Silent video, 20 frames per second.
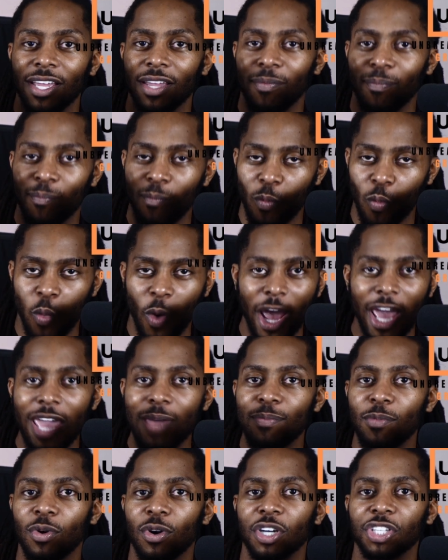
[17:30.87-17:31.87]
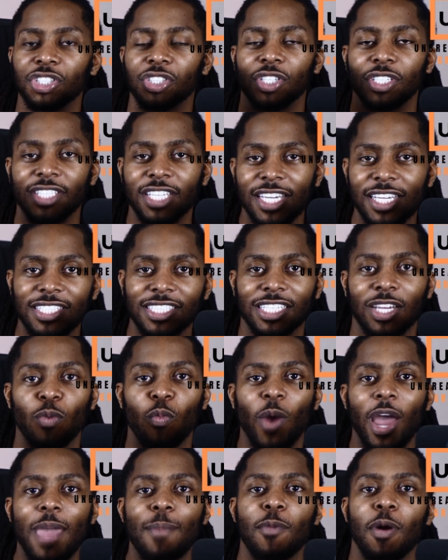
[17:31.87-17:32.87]
way more strategic and
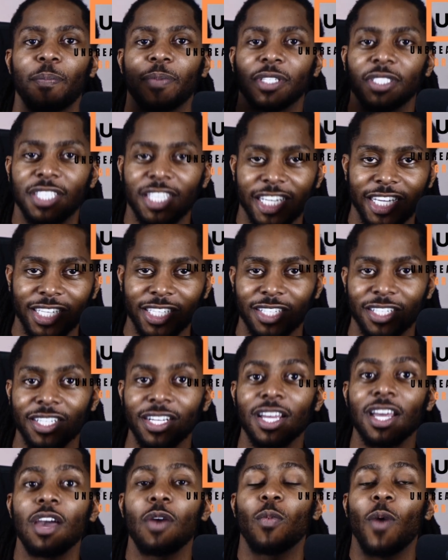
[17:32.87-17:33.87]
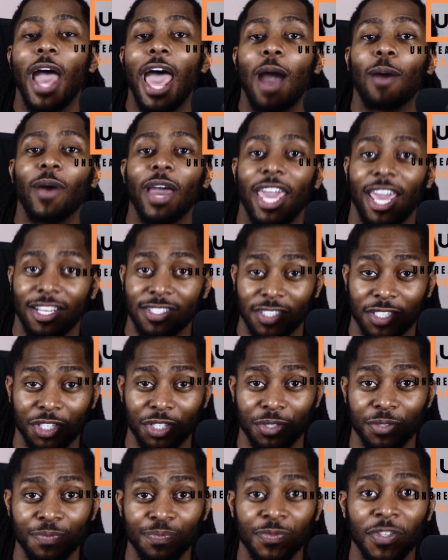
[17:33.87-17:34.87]
way more particular with how I
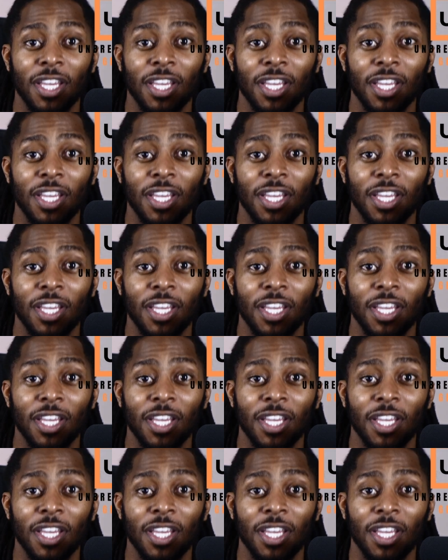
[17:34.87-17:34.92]
execute.